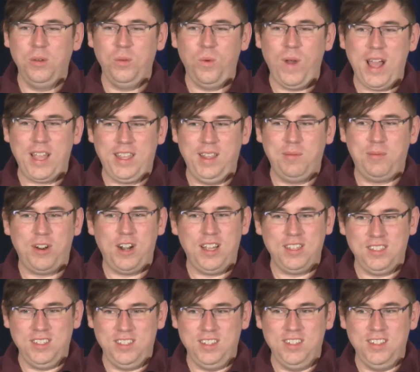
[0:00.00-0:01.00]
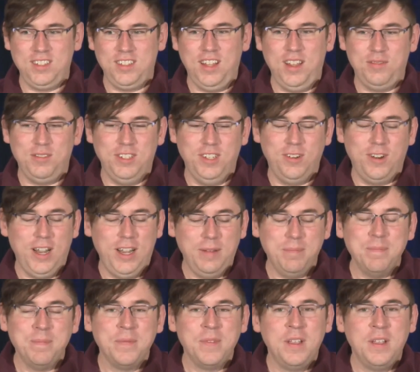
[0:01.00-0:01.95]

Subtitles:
whacking processes left and right.